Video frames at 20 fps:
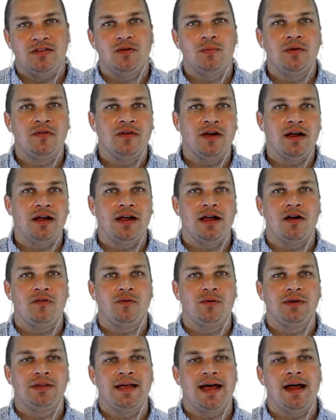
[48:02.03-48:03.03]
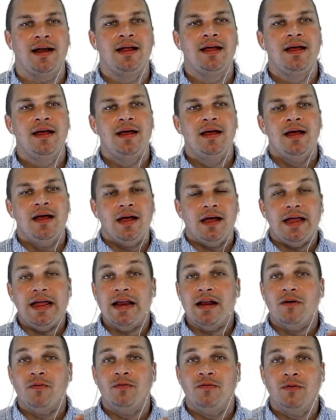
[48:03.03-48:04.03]
So be very careful with that.
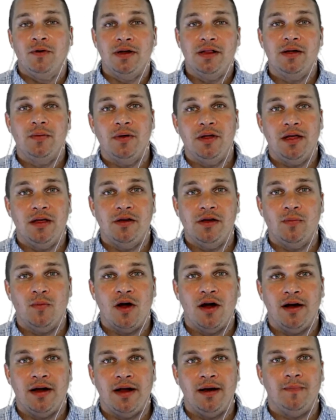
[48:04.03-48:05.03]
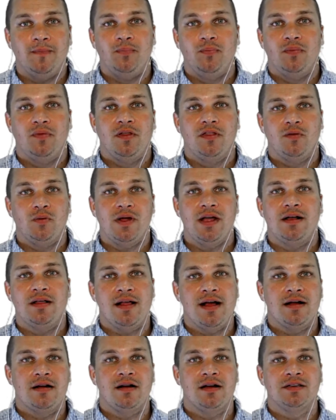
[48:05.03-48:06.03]
In a really, really good market, the 3
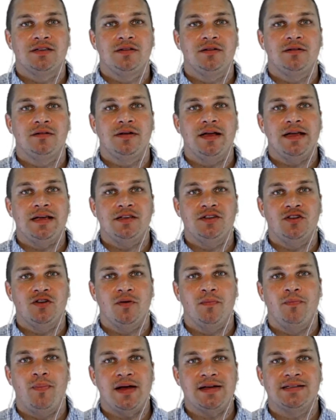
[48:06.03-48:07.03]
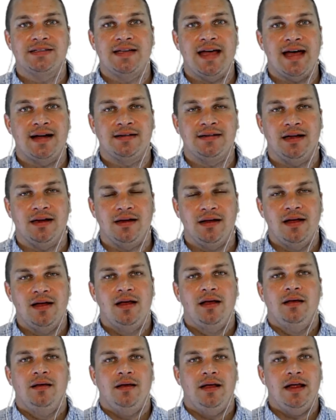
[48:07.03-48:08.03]
o'clock hustle is your best tactic.
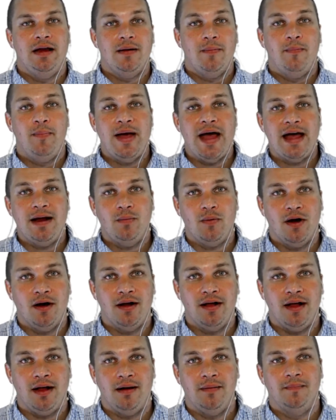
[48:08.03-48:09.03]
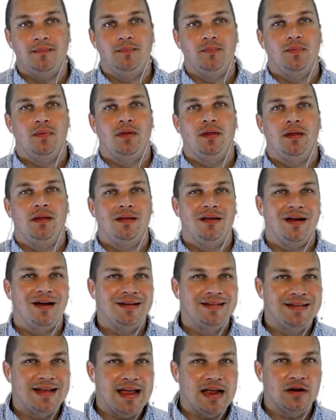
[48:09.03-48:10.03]
In a bad market, a
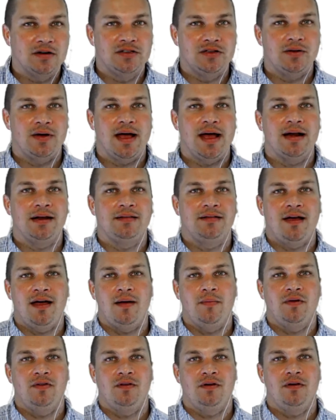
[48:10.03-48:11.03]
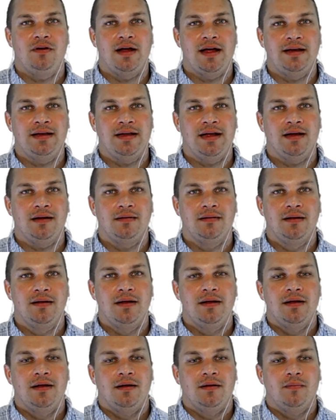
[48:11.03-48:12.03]
day or two ahead of time is a good idea.
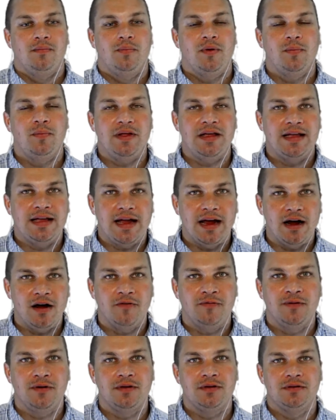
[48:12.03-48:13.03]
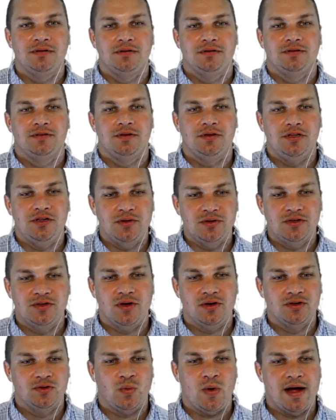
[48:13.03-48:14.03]
But be careful to use
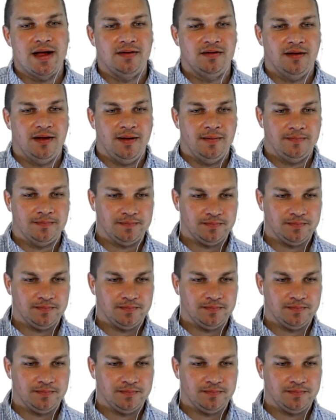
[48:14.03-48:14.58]
those wisely.